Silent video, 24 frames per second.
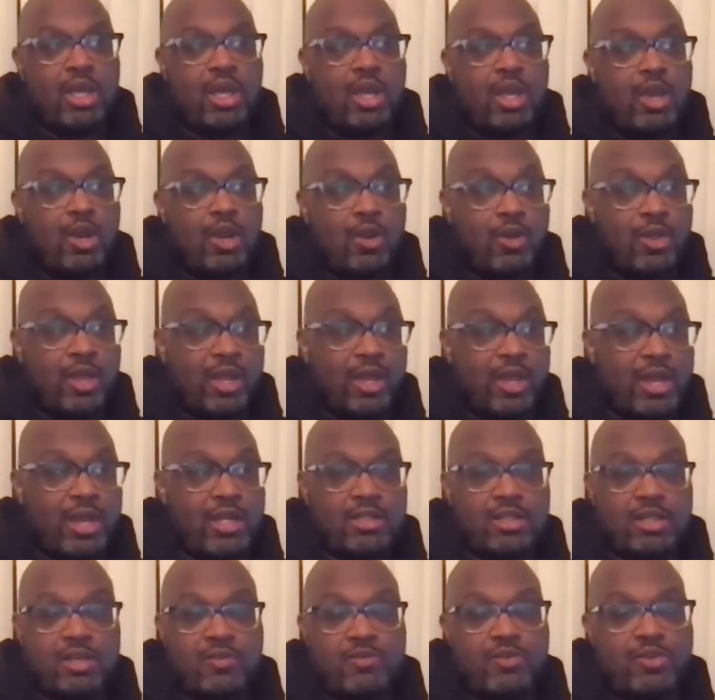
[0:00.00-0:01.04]
and all that kind of
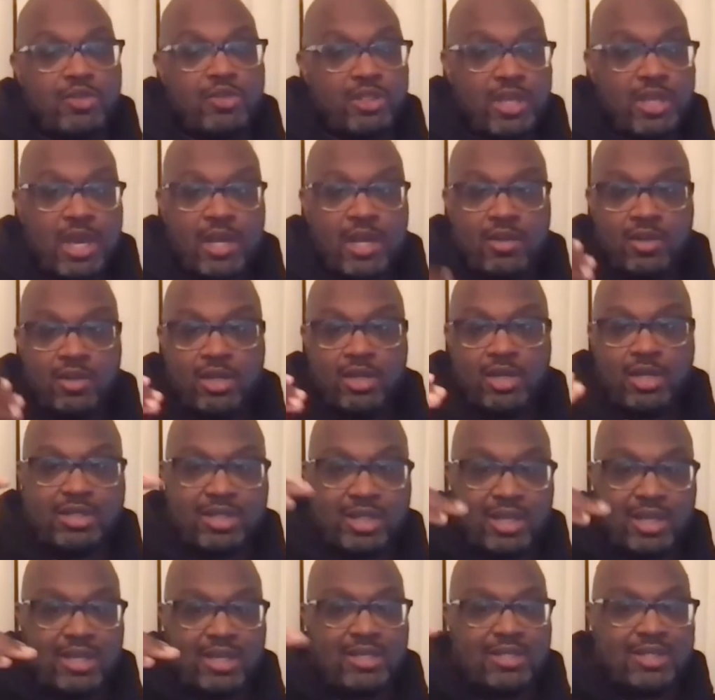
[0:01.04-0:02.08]
stuff you just kind of like
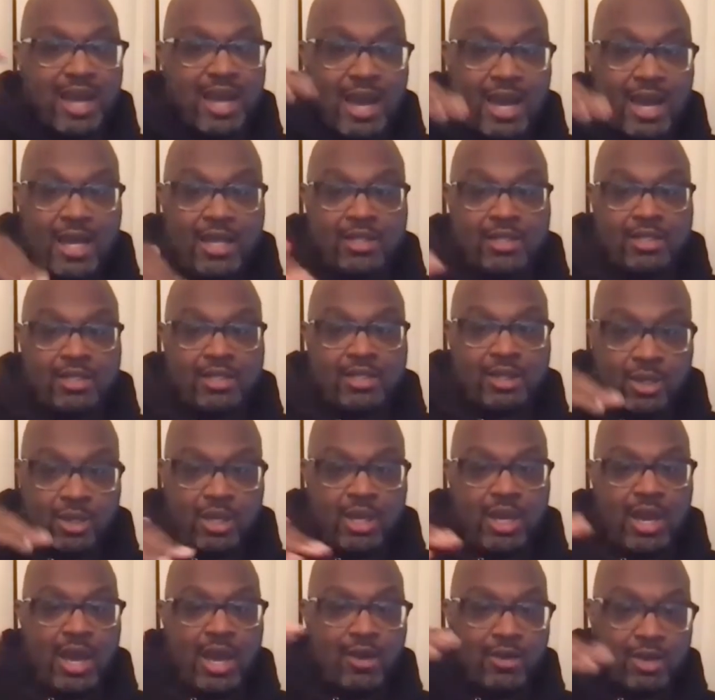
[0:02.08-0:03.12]
tick and tie and just say
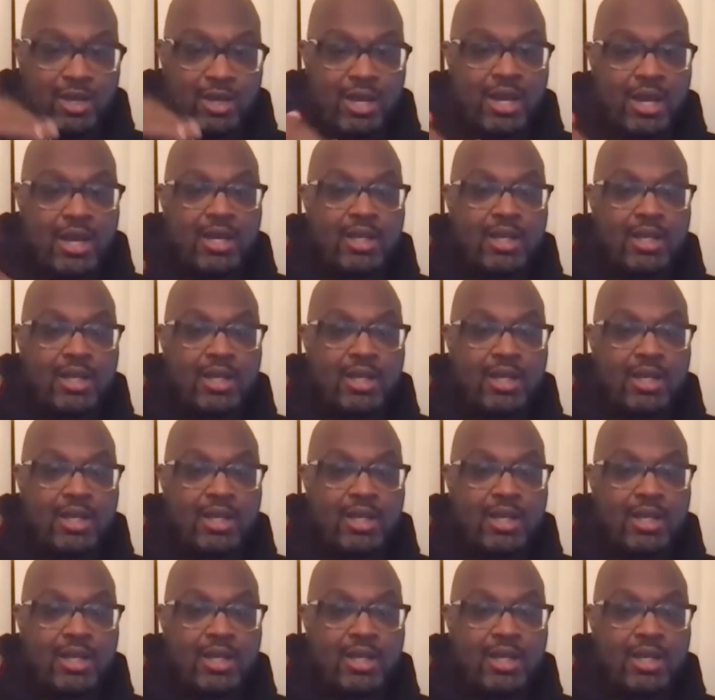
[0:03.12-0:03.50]
okay how can i